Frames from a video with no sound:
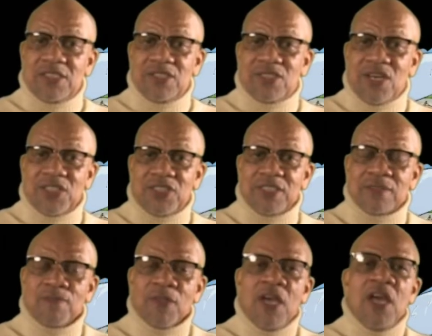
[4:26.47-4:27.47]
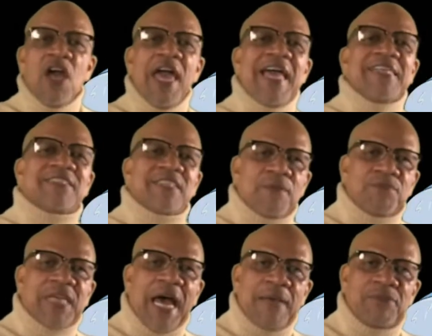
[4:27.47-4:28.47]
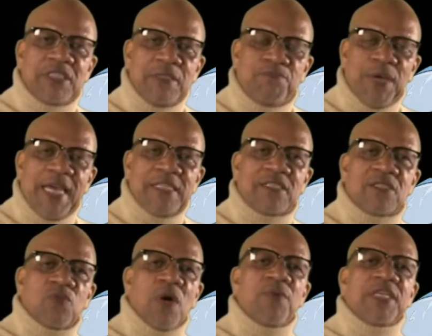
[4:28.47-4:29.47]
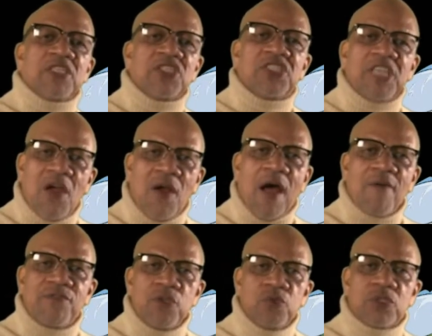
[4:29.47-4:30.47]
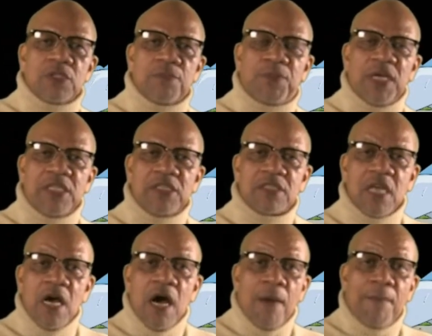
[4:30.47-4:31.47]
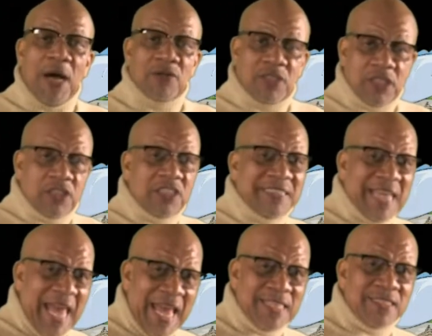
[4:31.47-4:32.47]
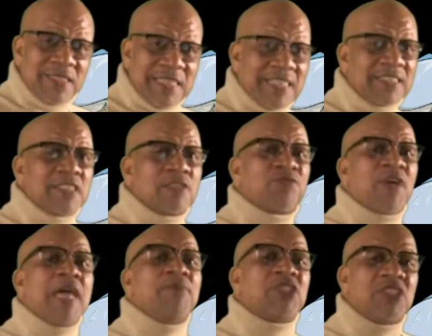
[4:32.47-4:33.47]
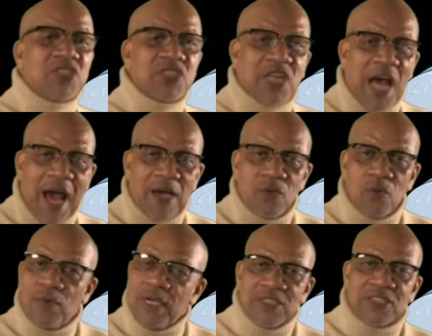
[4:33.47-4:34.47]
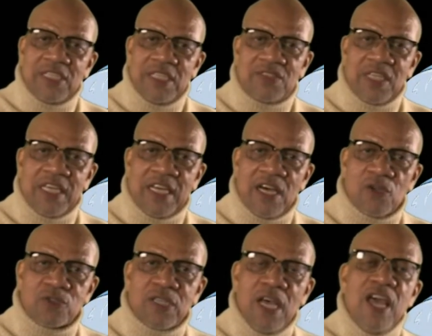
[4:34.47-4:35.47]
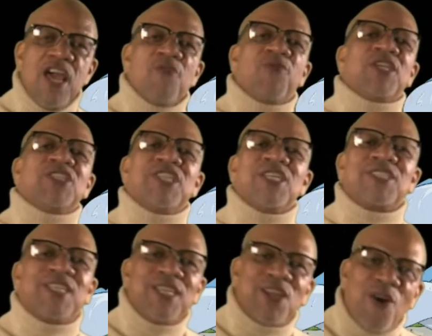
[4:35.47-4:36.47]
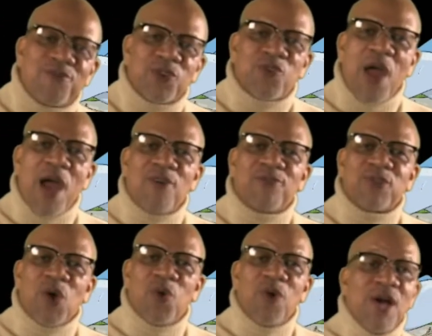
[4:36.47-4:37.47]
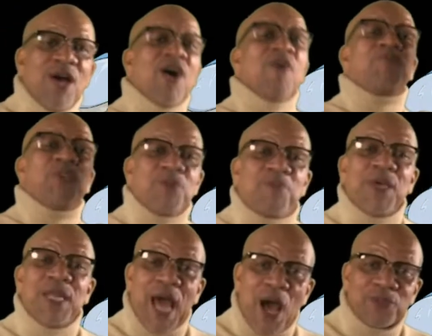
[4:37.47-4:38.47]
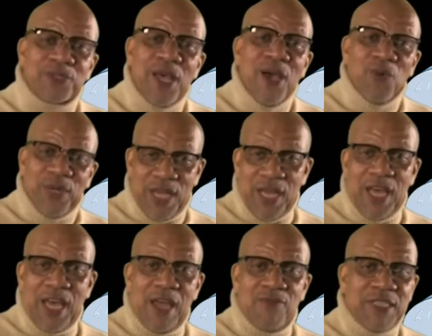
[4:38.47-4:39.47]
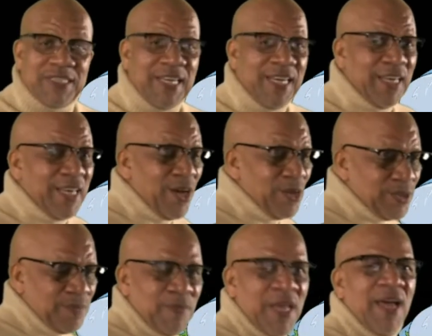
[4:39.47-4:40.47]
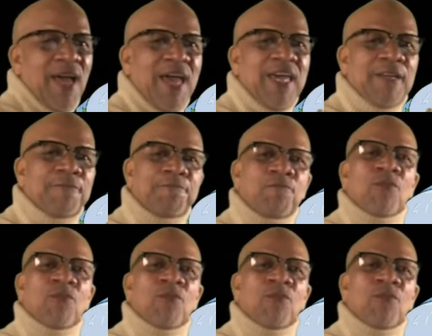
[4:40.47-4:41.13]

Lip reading: discussion and sometimes debates to where we can share our views and opinions about this dance that's as famous in Chicago as anything else, if we could just get it off the ground floor up to the penthouse with everything else. Hey,